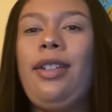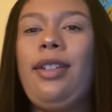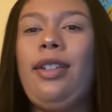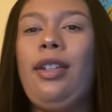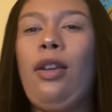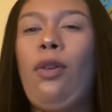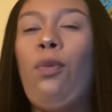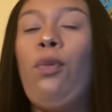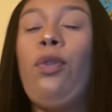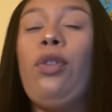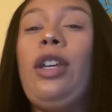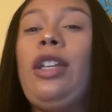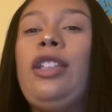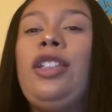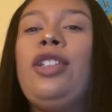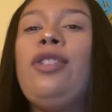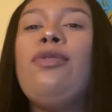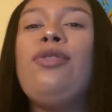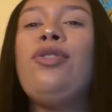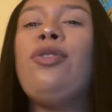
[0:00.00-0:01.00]
will
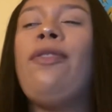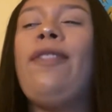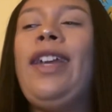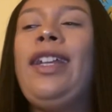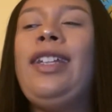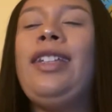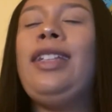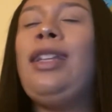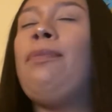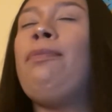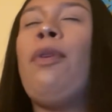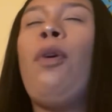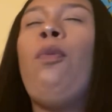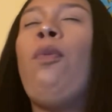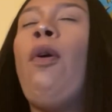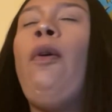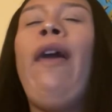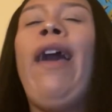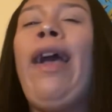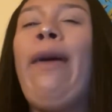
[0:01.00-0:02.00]
accuse you of anything, but
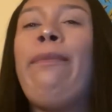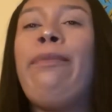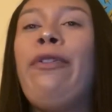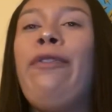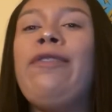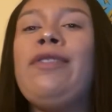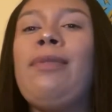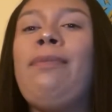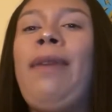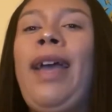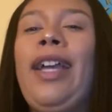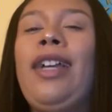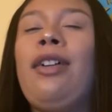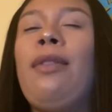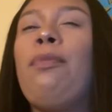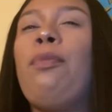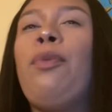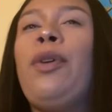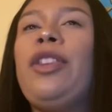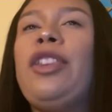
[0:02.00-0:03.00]
won't have proof to back up
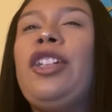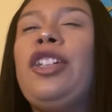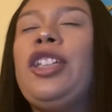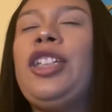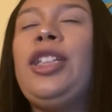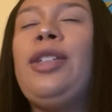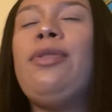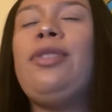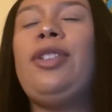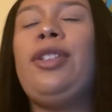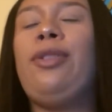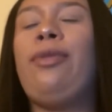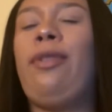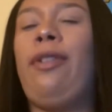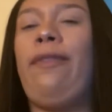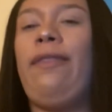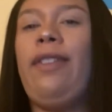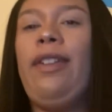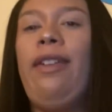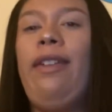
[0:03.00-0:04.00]
what they're accusing you of.
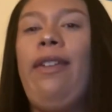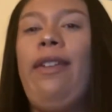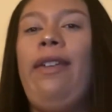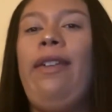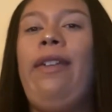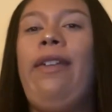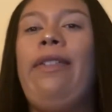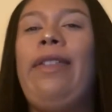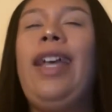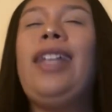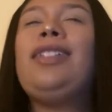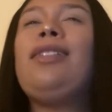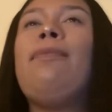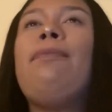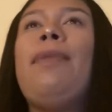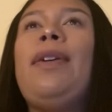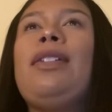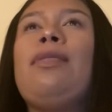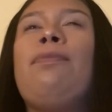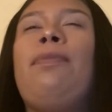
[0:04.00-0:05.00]
That's the
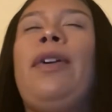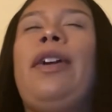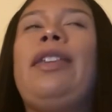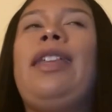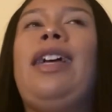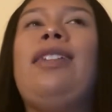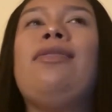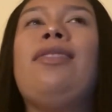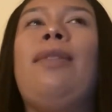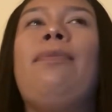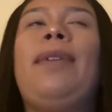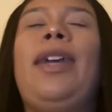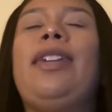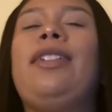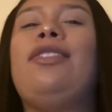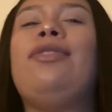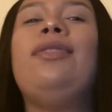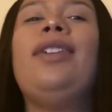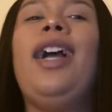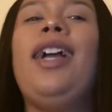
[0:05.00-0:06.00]
best part. That's why I'm like,
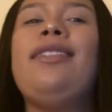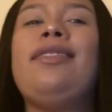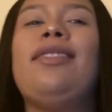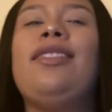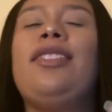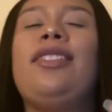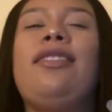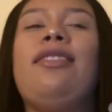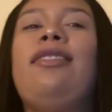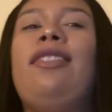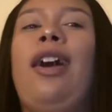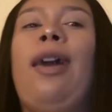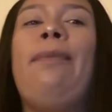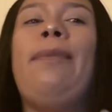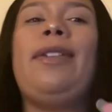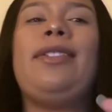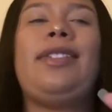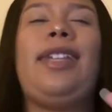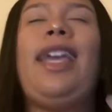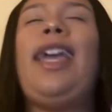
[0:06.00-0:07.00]
you guys look dumb
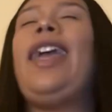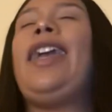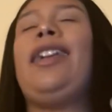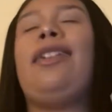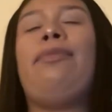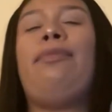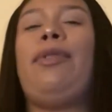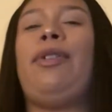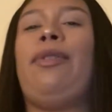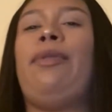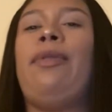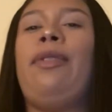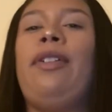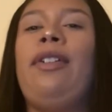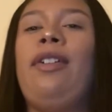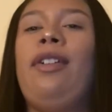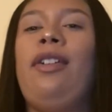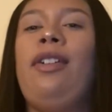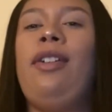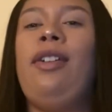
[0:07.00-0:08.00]
as heck, bro.
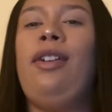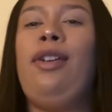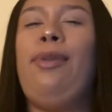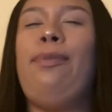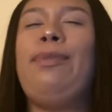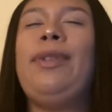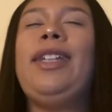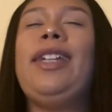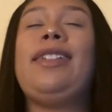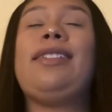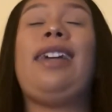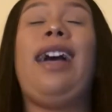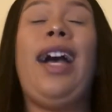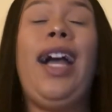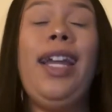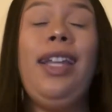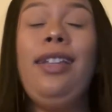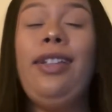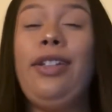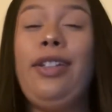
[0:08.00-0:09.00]
Because
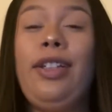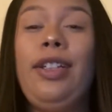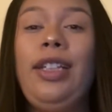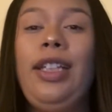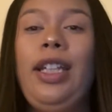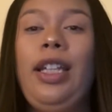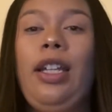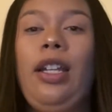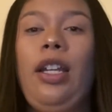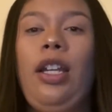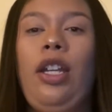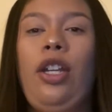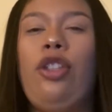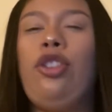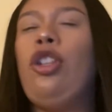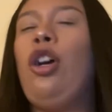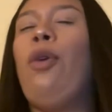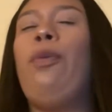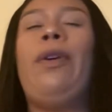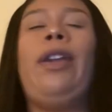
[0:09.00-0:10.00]
I literally
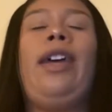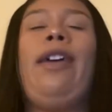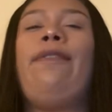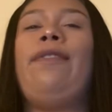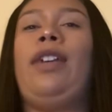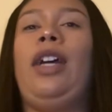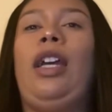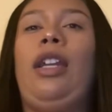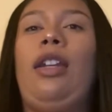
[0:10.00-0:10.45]
know what I've done.